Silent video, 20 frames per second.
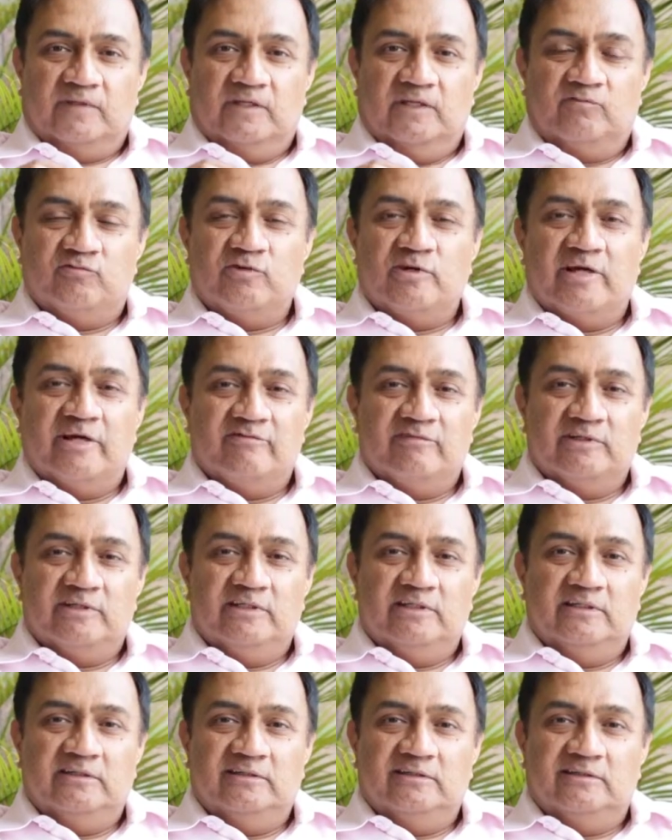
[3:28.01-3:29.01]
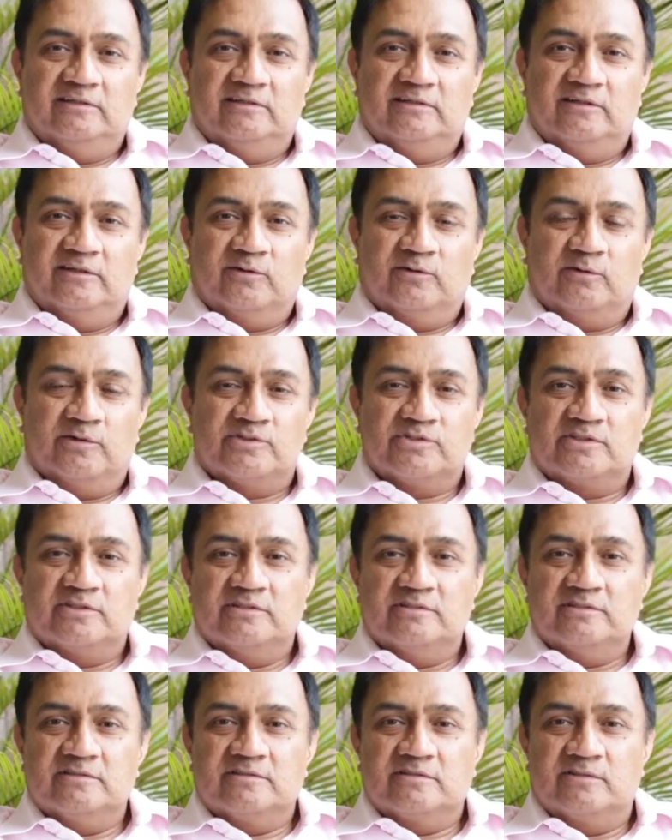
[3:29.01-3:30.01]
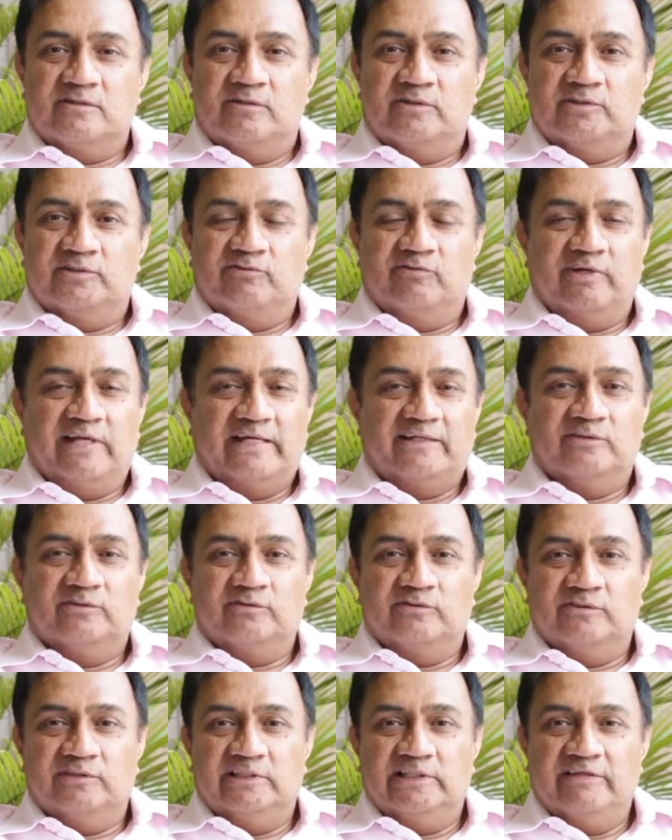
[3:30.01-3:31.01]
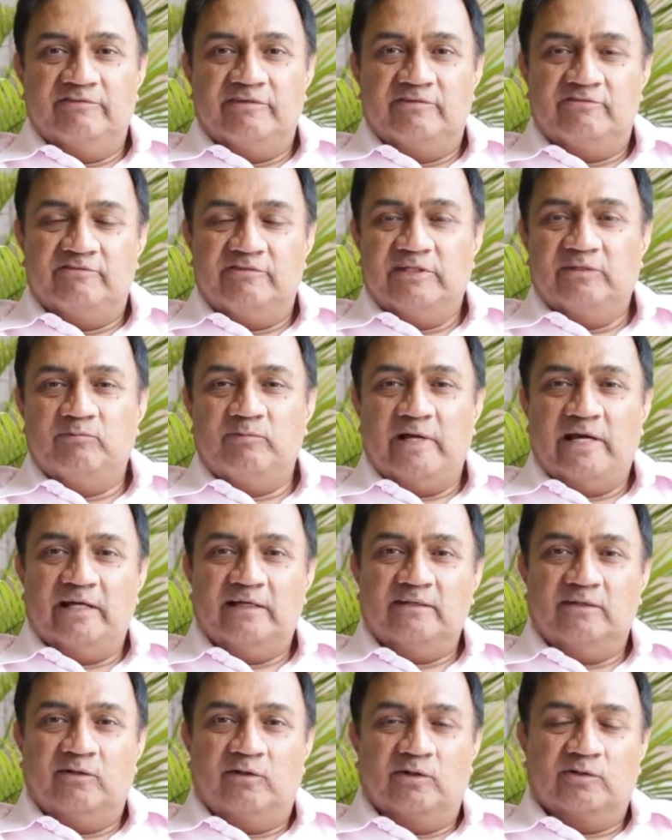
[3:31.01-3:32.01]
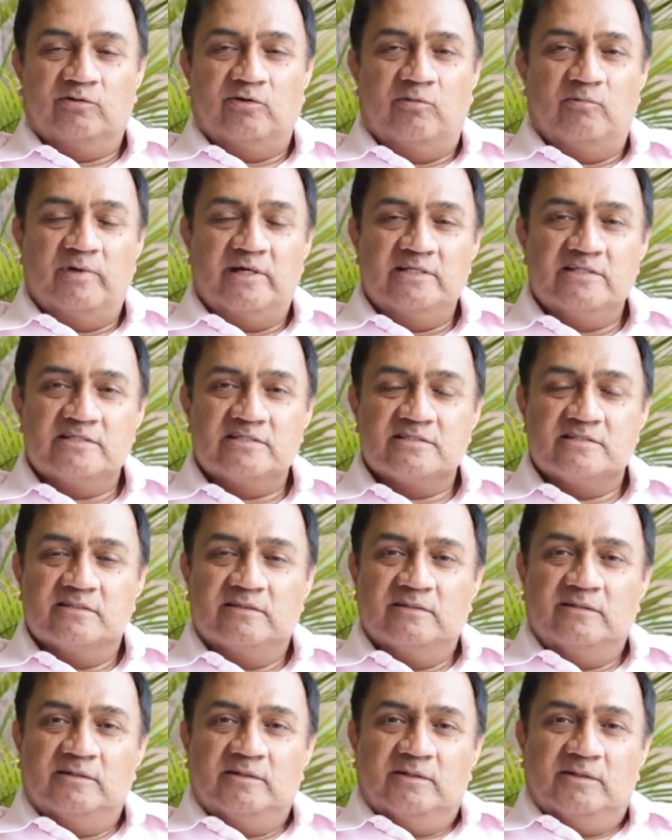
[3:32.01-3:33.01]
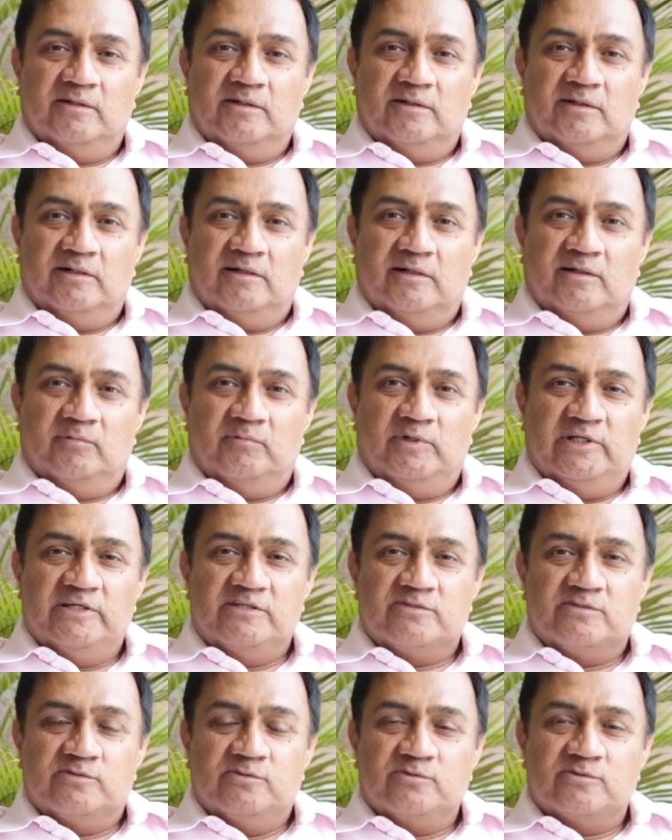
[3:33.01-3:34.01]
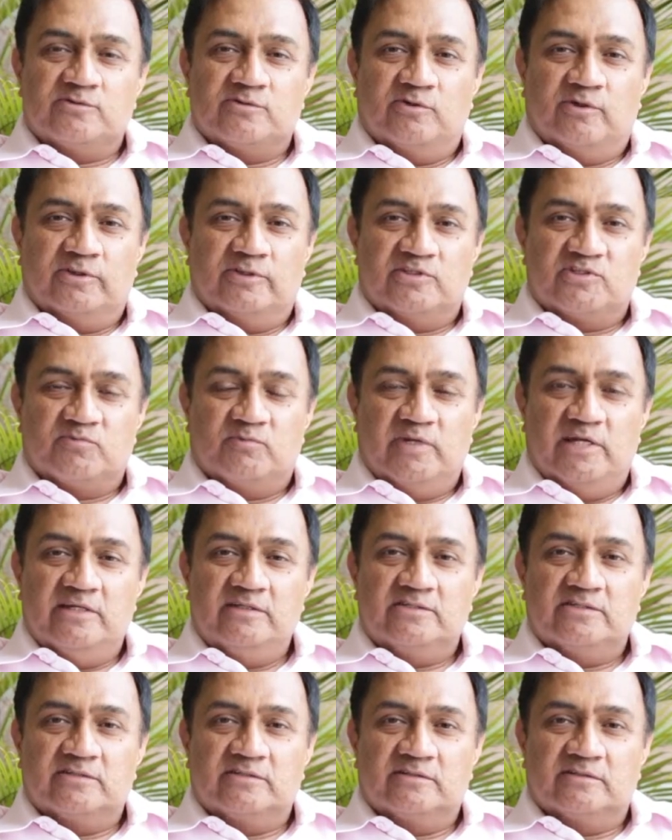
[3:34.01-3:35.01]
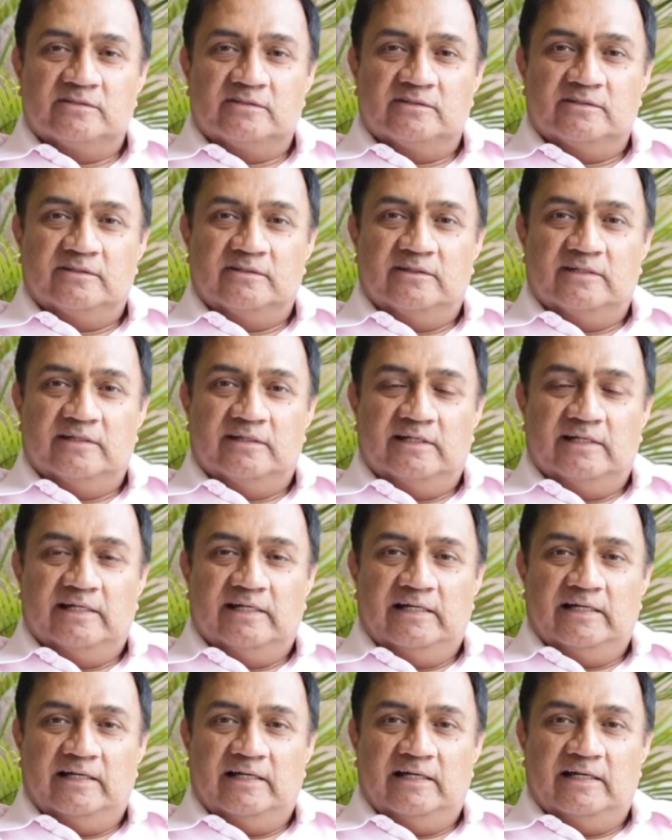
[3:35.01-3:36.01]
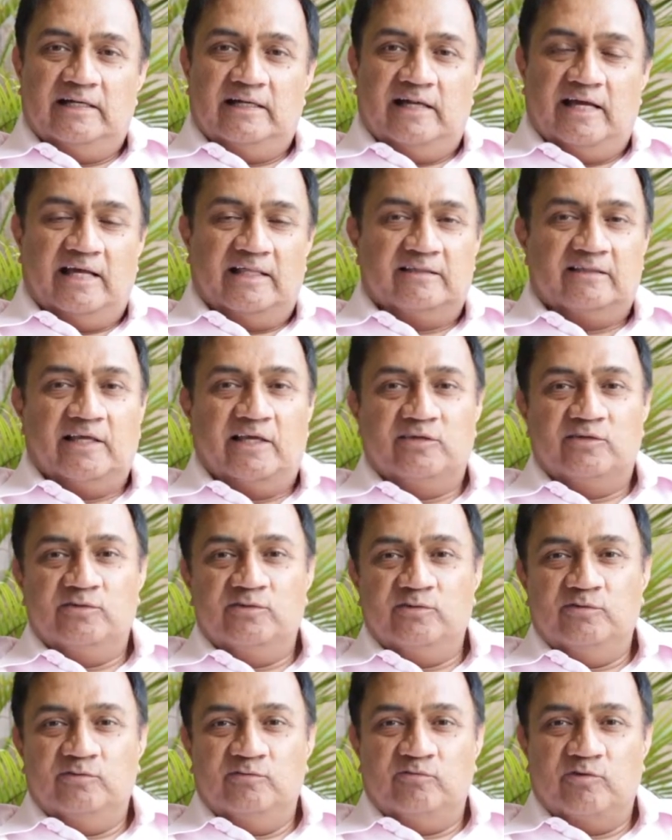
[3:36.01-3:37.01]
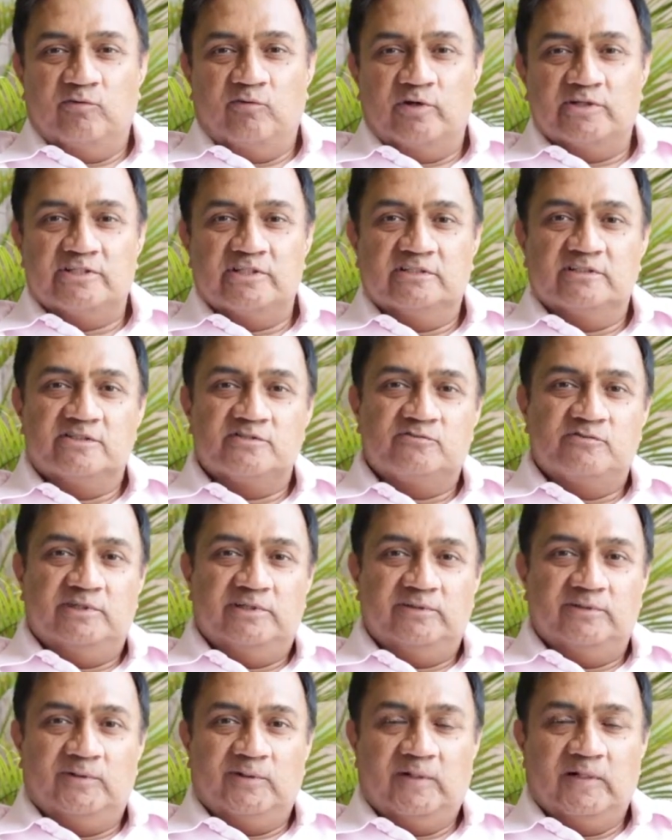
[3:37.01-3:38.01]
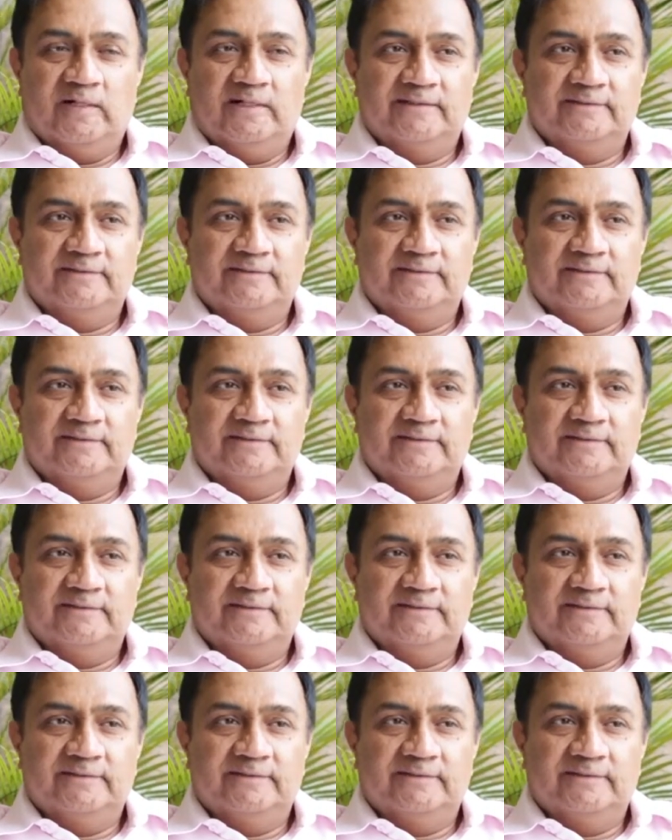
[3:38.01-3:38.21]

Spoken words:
If you have any questions or you would like to leave a feedback or comments, please do so on this page. And thank you for watching this video.